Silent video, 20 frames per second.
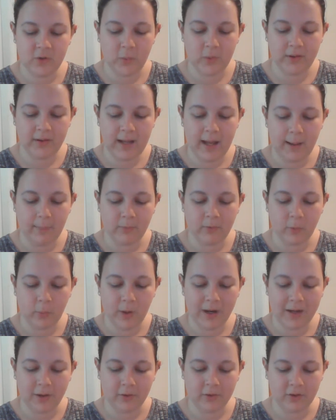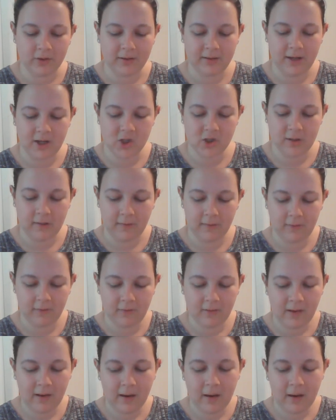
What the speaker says: to adapt to wilder conditions.